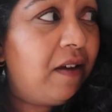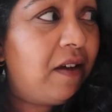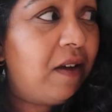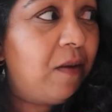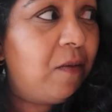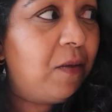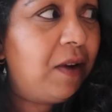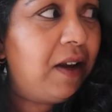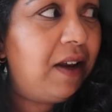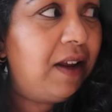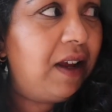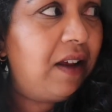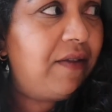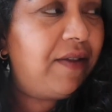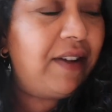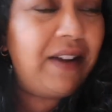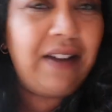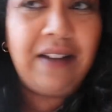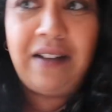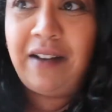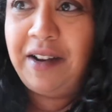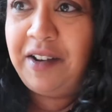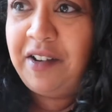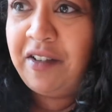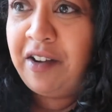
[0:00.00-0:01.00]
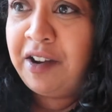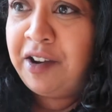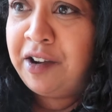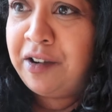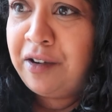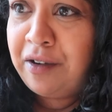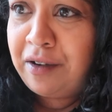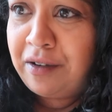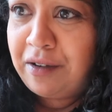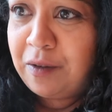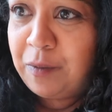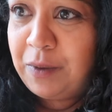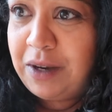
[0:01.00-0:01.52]
And we're leaving at like 9
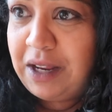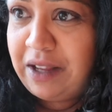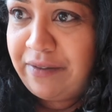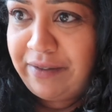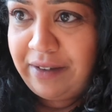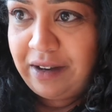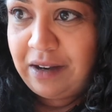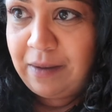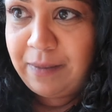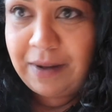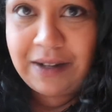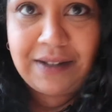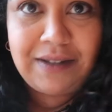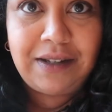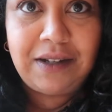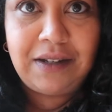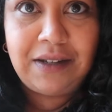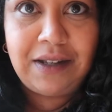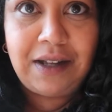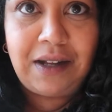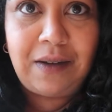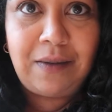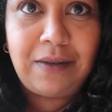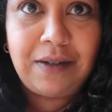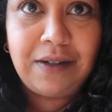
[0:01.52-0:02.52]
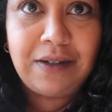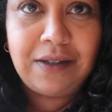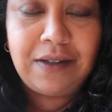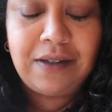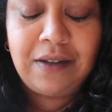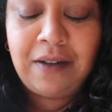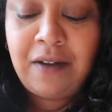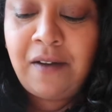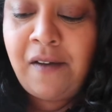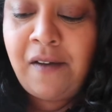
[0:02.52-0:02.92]
o'clock. We're leaving in about 6 hours.